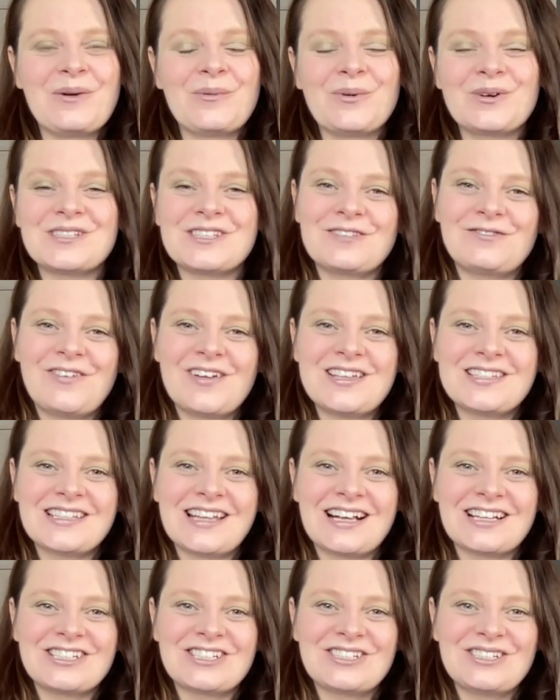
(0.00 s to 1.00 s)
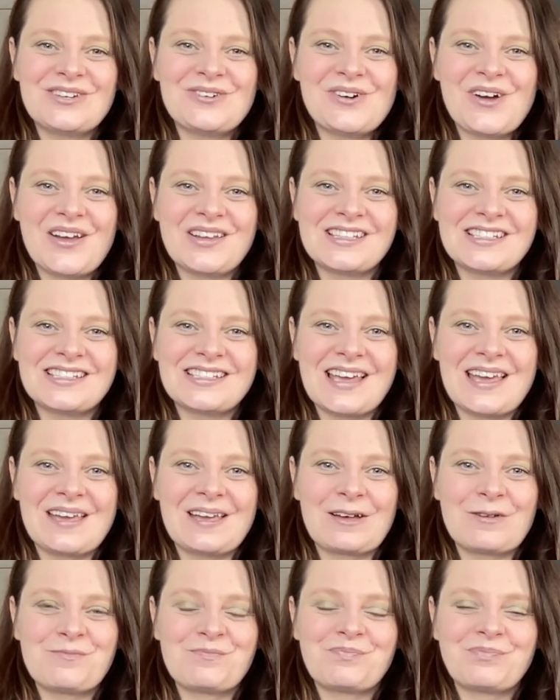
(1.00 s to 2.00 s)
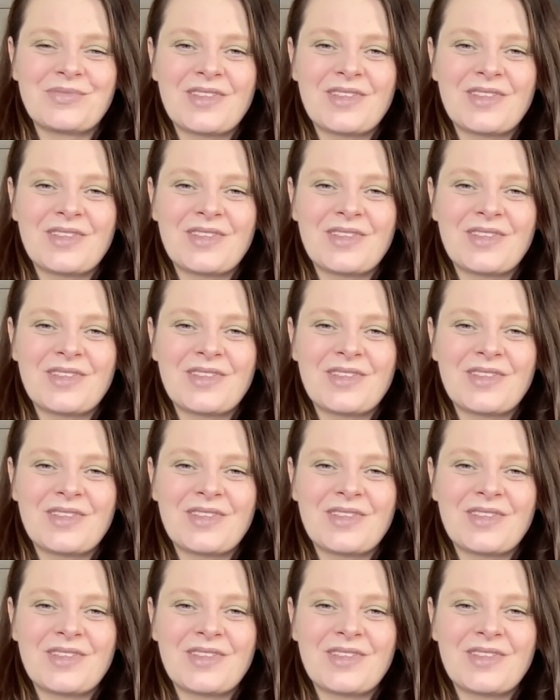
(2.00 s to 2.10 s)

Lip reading: What's the first action you're going to take?